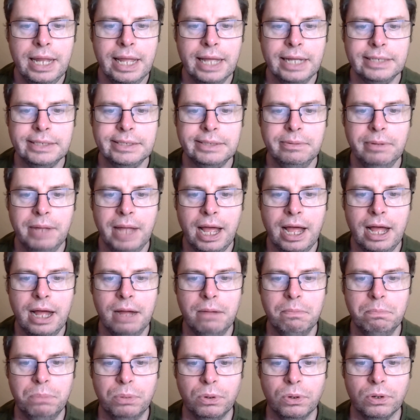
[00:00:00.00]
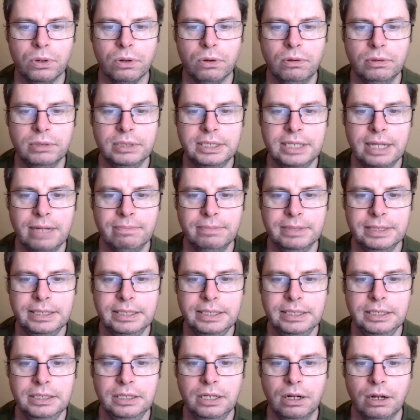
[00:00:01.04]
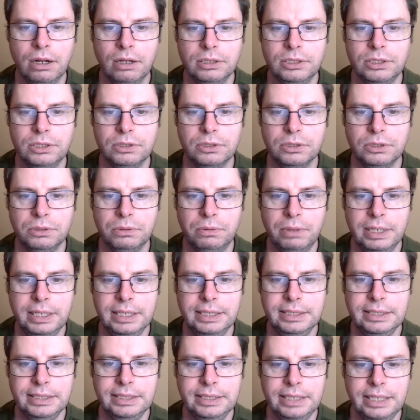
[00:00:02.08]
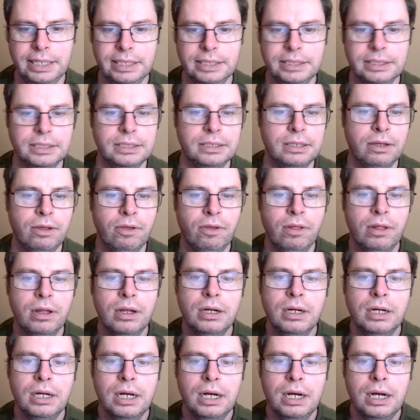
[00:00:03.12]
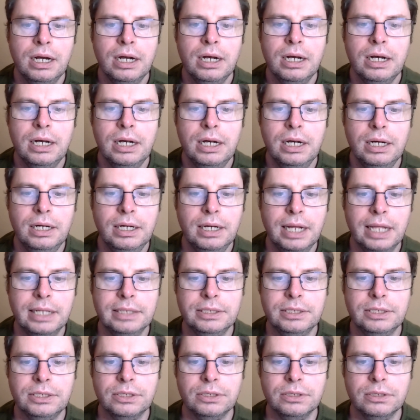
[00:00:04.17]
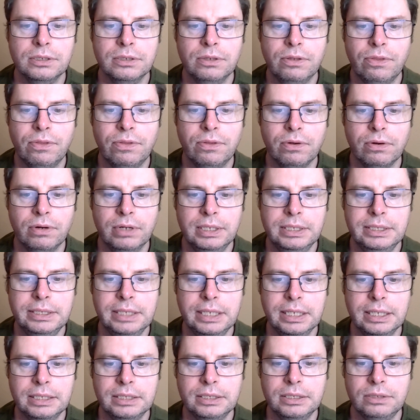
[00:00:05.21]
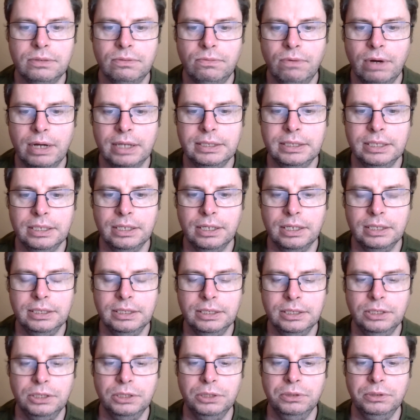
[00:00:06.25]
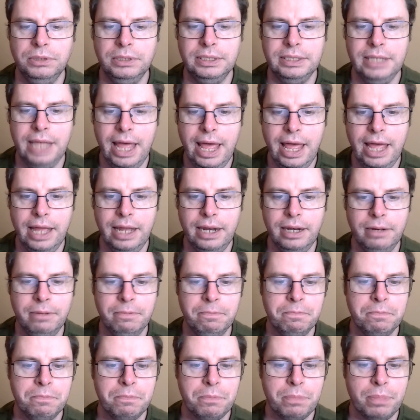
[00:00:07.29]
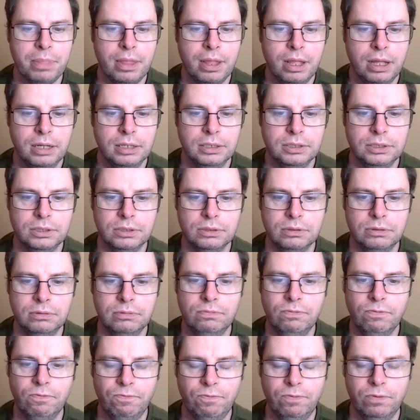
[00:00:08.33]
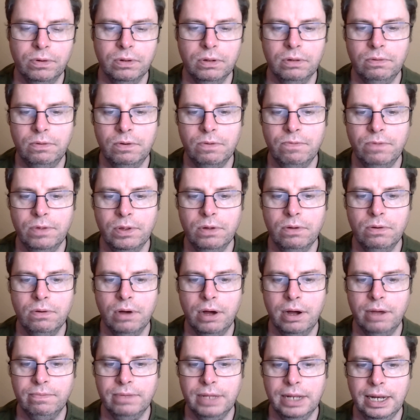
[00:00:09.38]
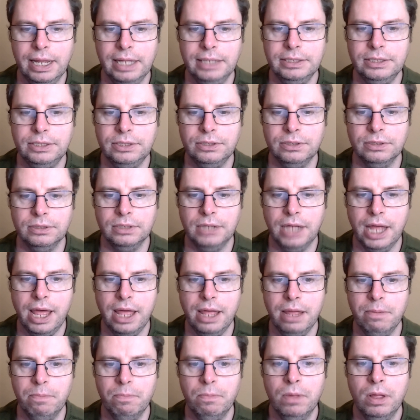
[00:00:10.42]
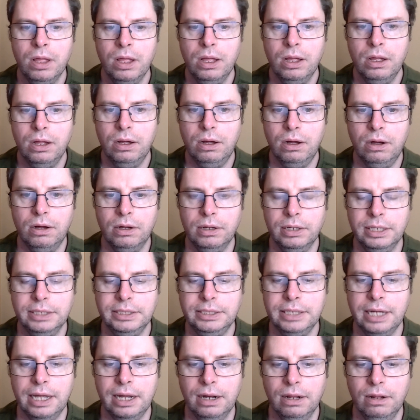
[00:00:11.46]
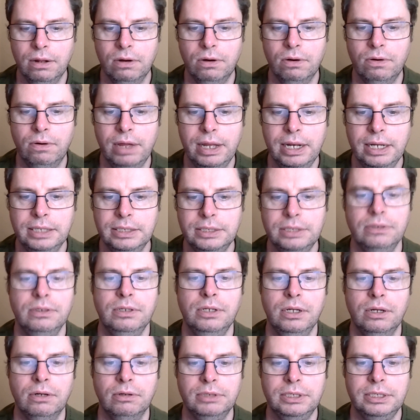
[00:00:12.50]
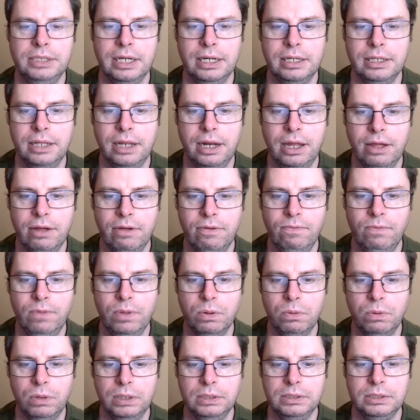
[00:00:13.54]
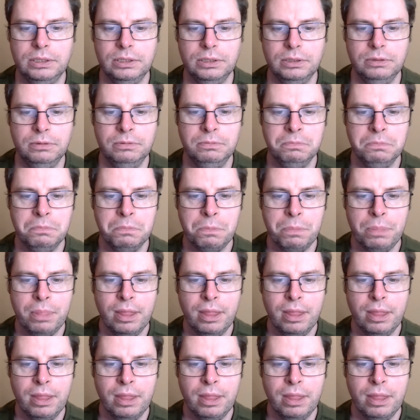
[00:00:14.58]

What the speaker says: Next, we have Bordeaux 17, Gloucester 26, Leinster 36, Racing 92 10. So full review of the Leinster game on the channel already, so you can go check that out if you want to.